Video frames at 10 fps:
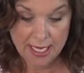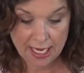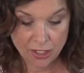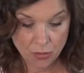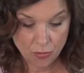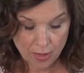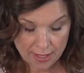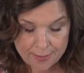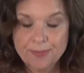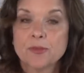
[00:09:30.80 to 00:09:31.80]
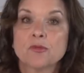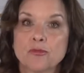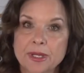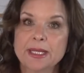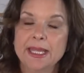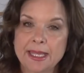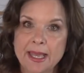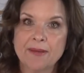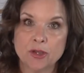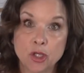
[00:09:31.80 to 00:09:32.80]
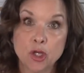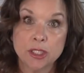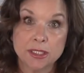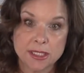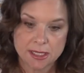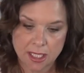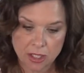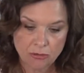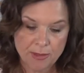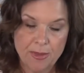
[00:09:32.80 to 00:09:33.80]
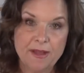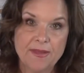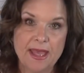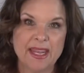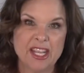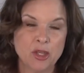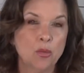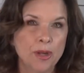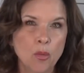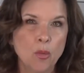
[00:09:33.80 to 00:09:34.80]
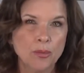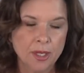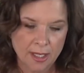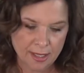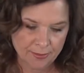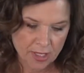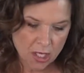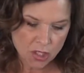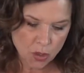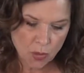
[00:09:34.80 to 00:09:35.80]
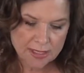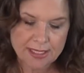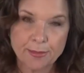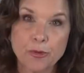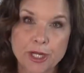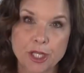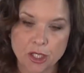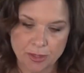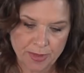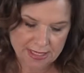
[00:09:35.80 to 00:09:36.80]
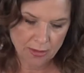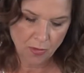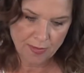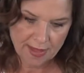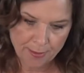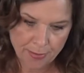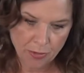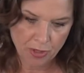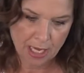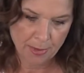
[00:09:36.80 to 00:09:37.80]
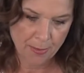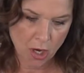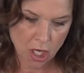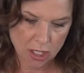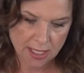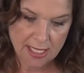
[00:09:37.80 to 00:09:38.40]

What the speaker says: And you want to really have a good snug grip on that, and you want to twist it pretty good because I don't want that bow to come apart.